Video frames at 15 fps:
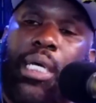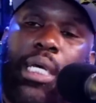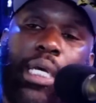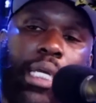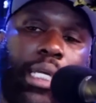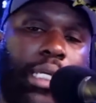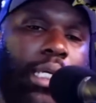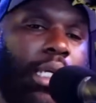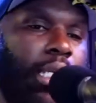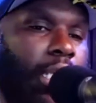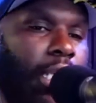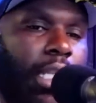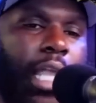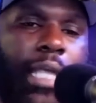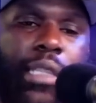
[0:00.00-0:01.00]
And
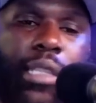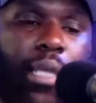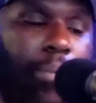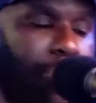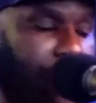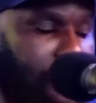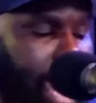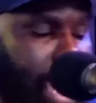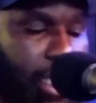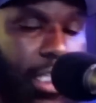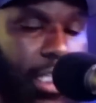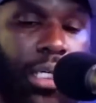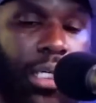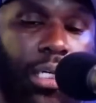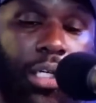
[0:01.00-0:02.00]
let the
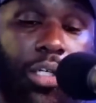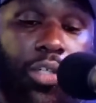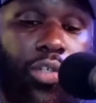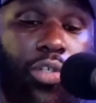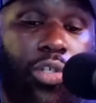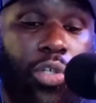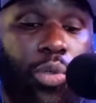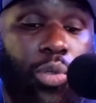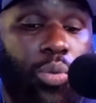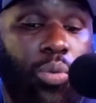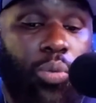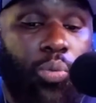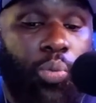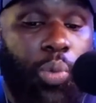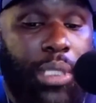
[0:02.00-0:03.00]
magic do
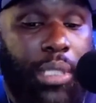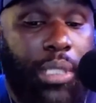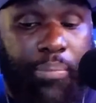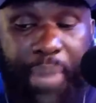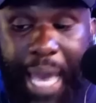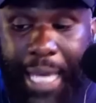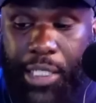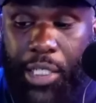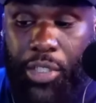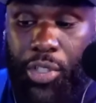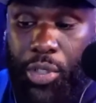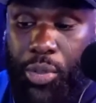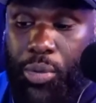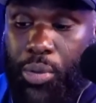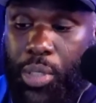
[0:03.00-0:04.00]
what the magic
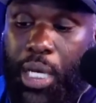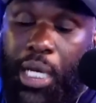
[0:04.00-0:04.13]
do.